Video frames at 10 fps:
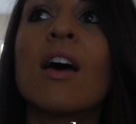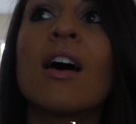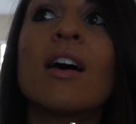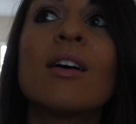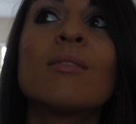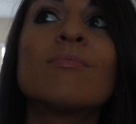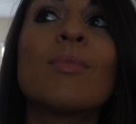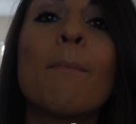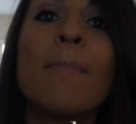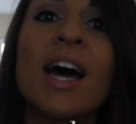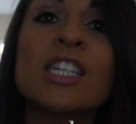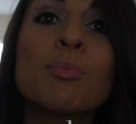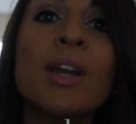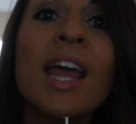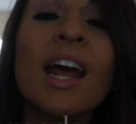
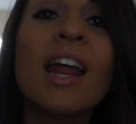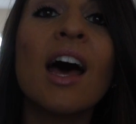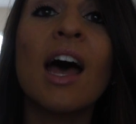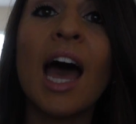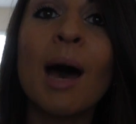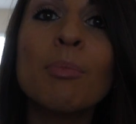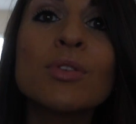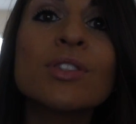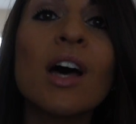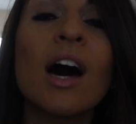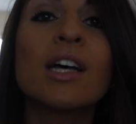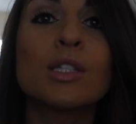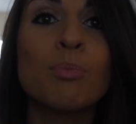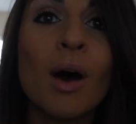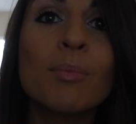Mashed banana,
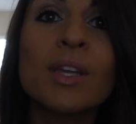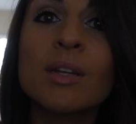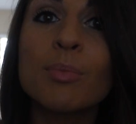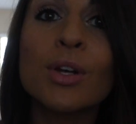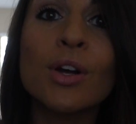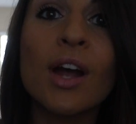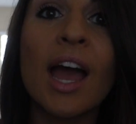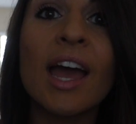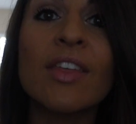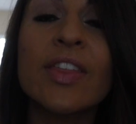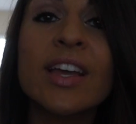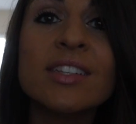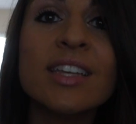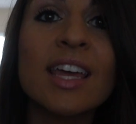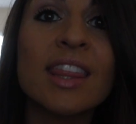applesauce, pumpkin puree,
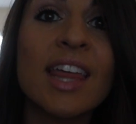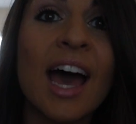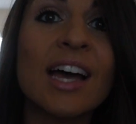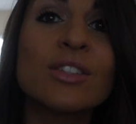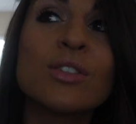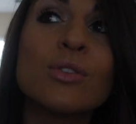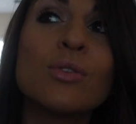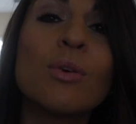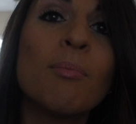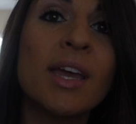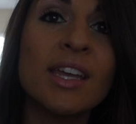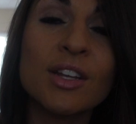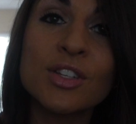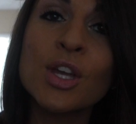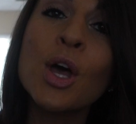things like that to make
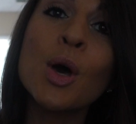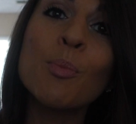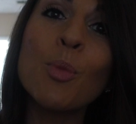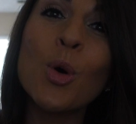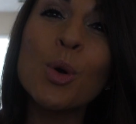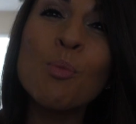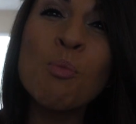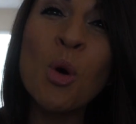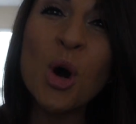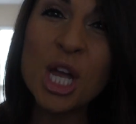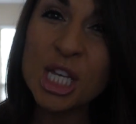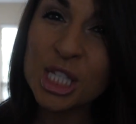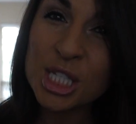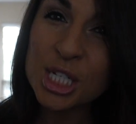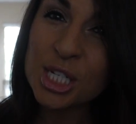it more
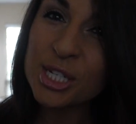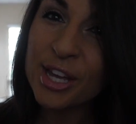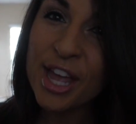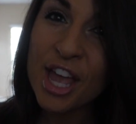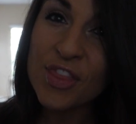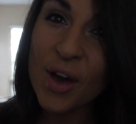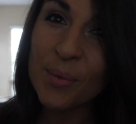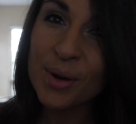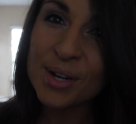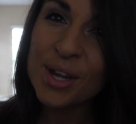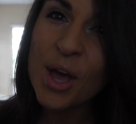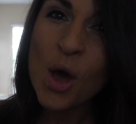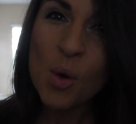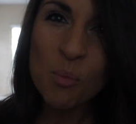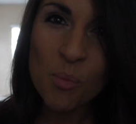moist. Hate that word.
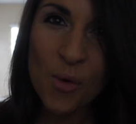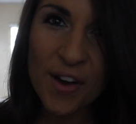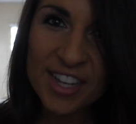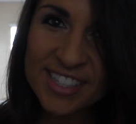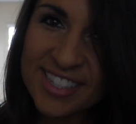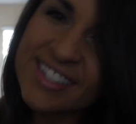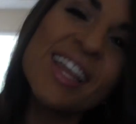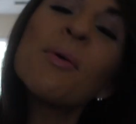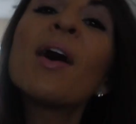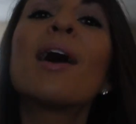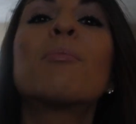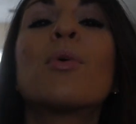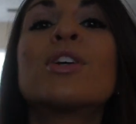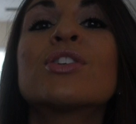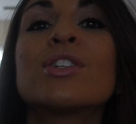Moist. That will add
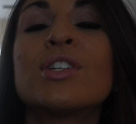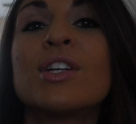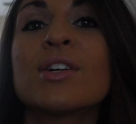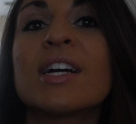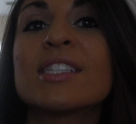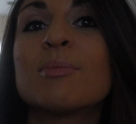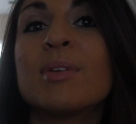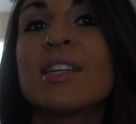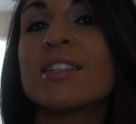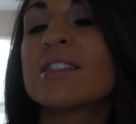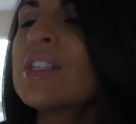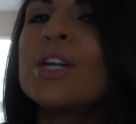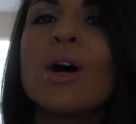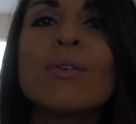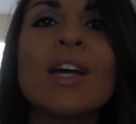moisture to your recipes.
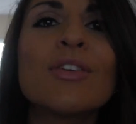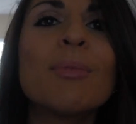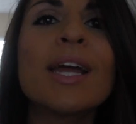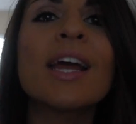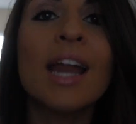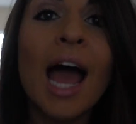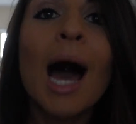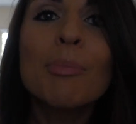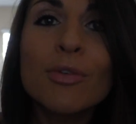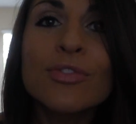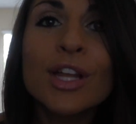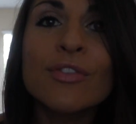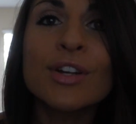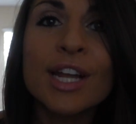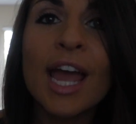You know, if you're making an apple
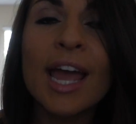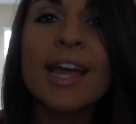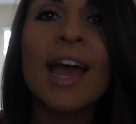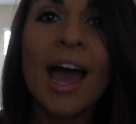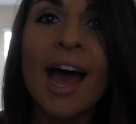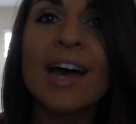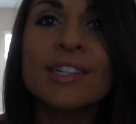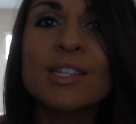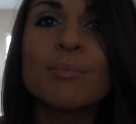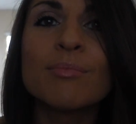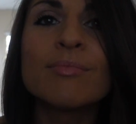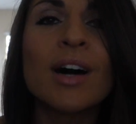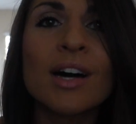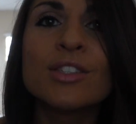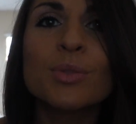flavored cake, add
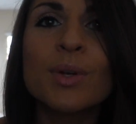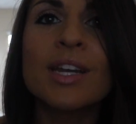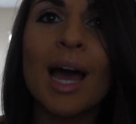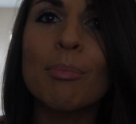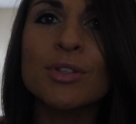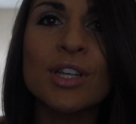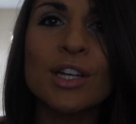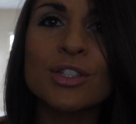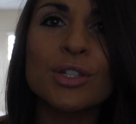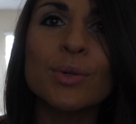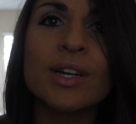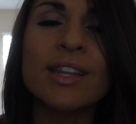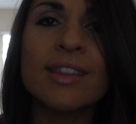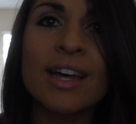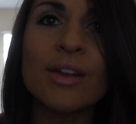some unsweetened applesauce to
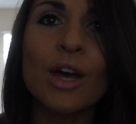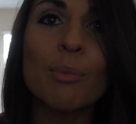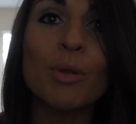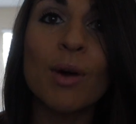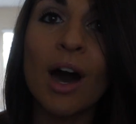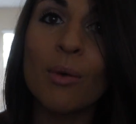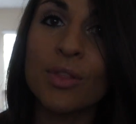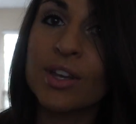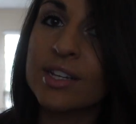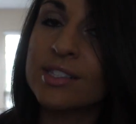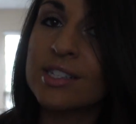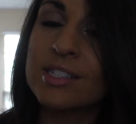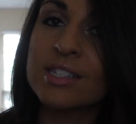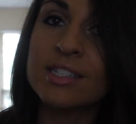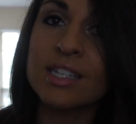it. That'll help you out with the
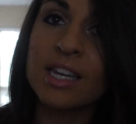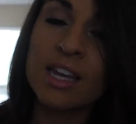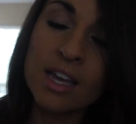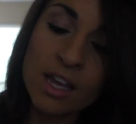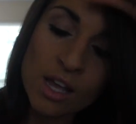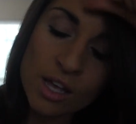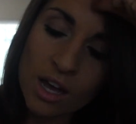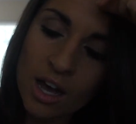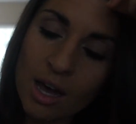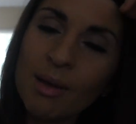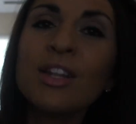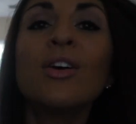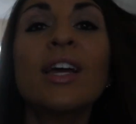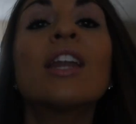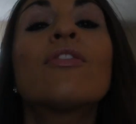consistency. And
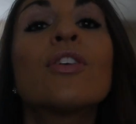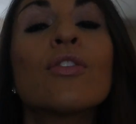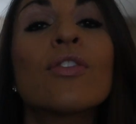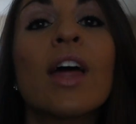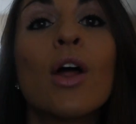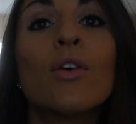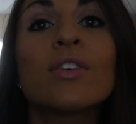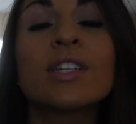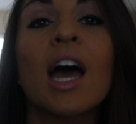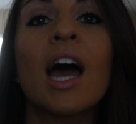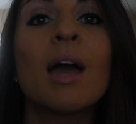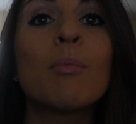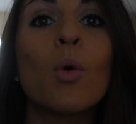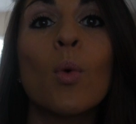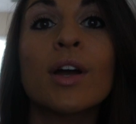you'll get a feel for that over
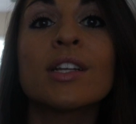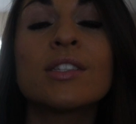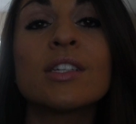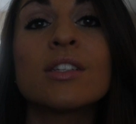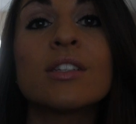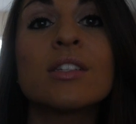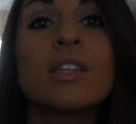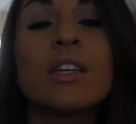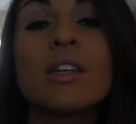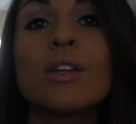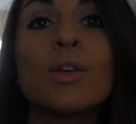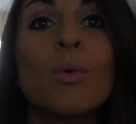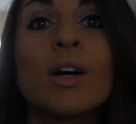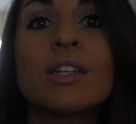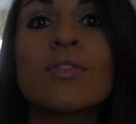time, what consistency you
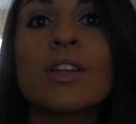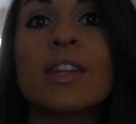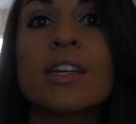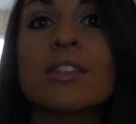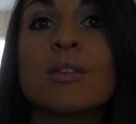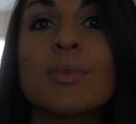want different things to